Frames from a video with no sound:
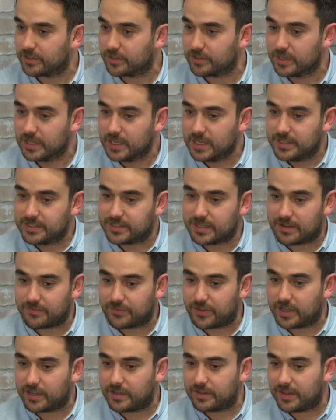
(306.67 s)
So to
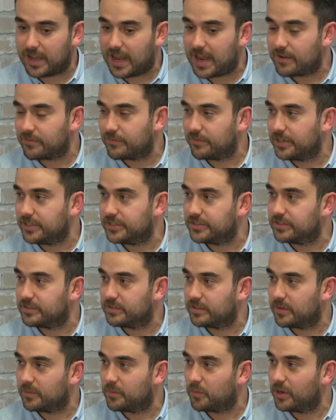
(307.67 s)
have that
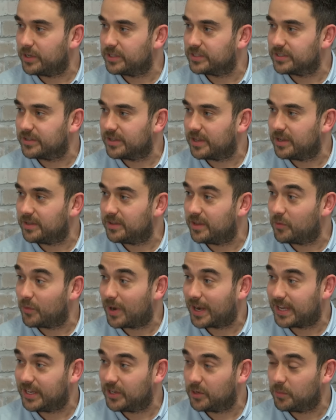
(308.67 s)
average points that they're
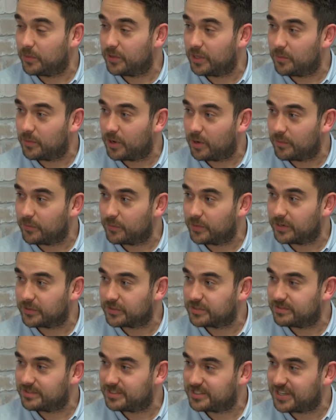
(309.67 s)
racking up at the moment,
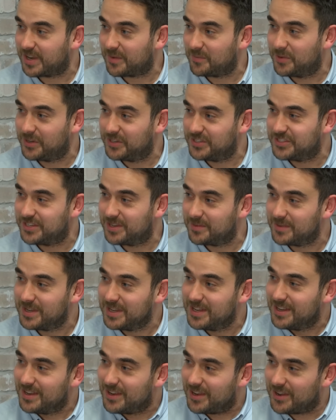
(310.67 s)
real championship
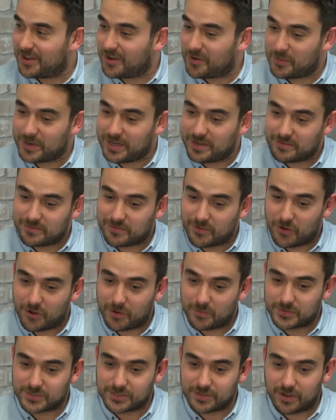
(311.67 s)
winning form.